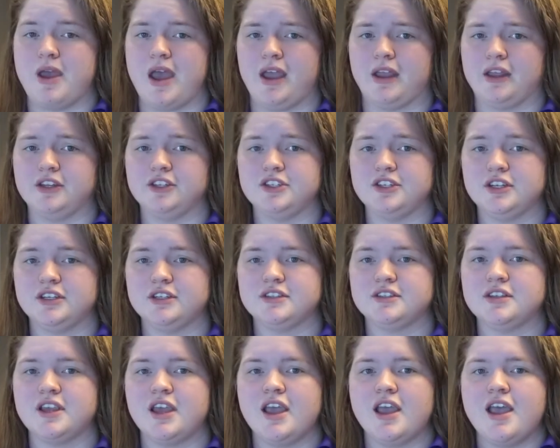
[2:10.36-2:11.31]

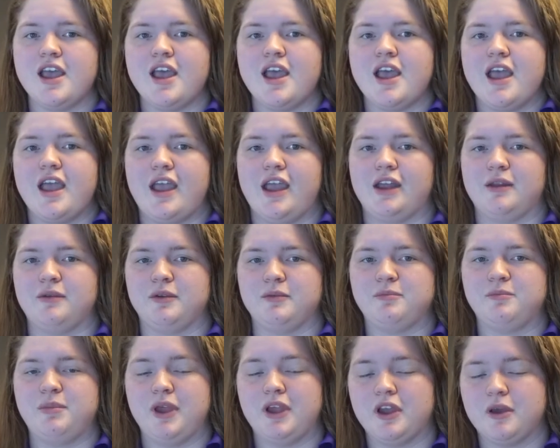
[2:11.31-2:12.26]
packages, and
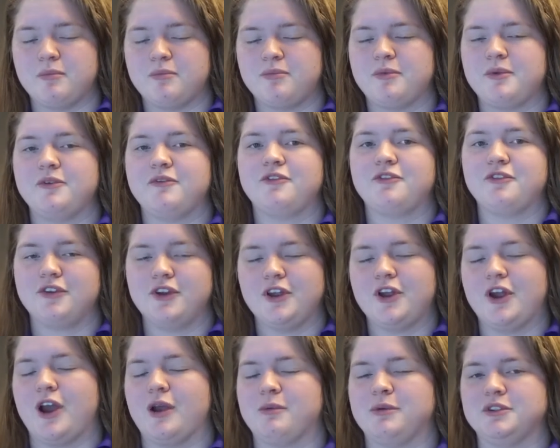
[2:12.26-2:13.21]
pick up free
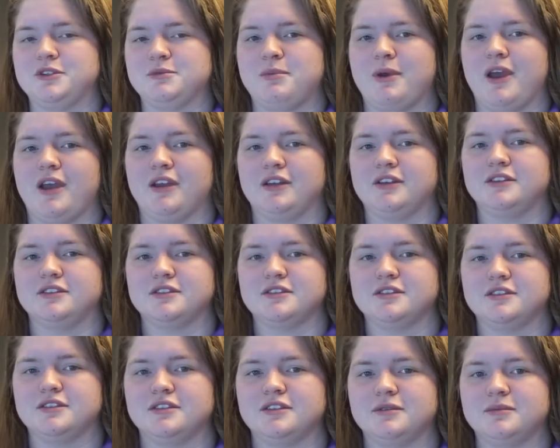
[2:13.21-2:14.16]
garbage
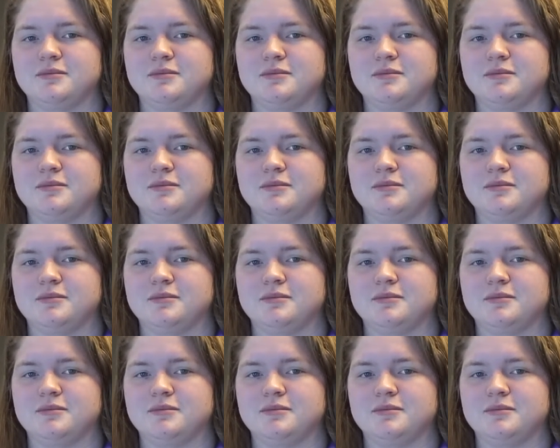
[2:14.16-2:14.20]
bags.